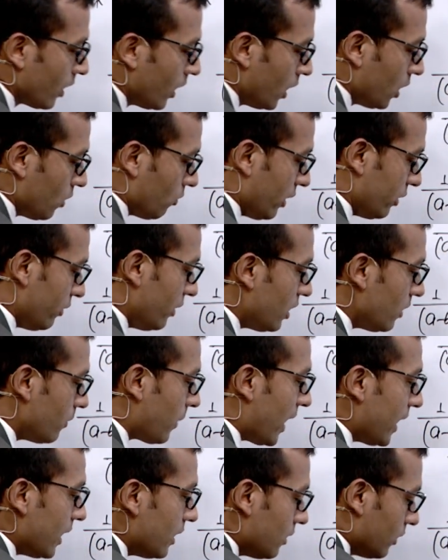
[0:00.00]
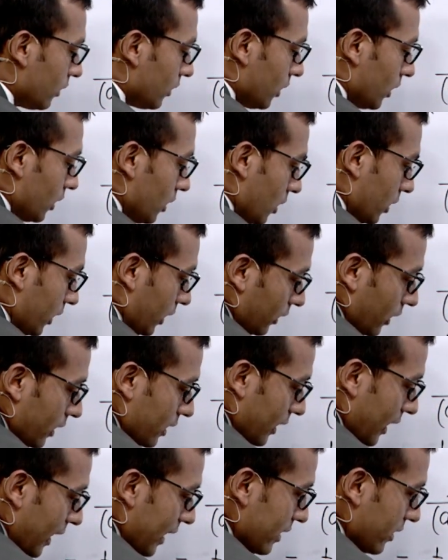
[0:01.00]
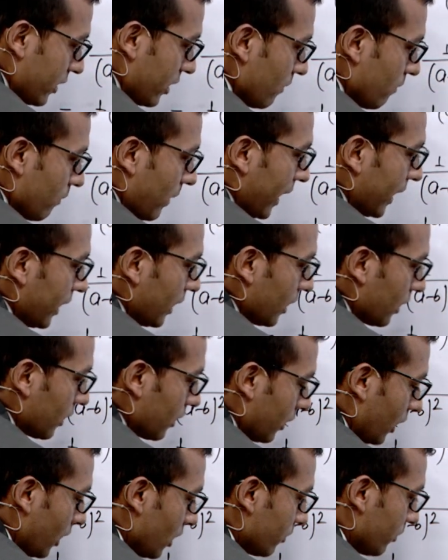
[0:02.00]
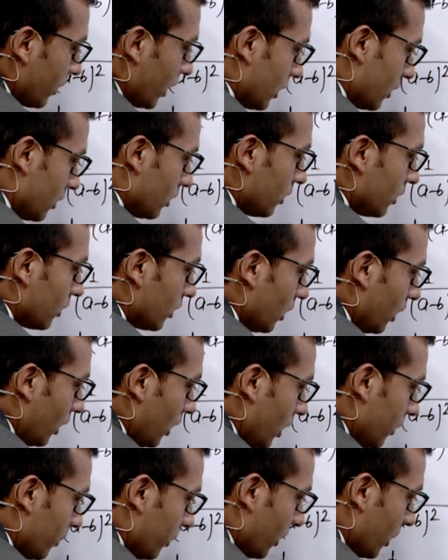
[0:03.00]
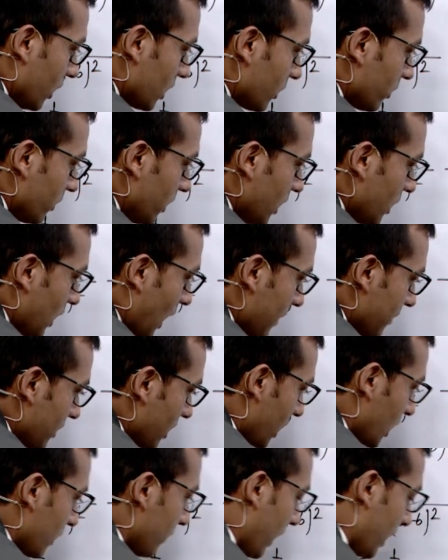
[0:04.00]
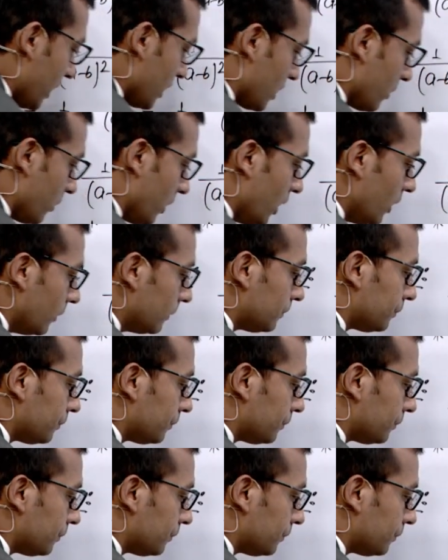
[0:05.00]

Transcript: when we divide this LCM by denominator, a plus b times a minus b,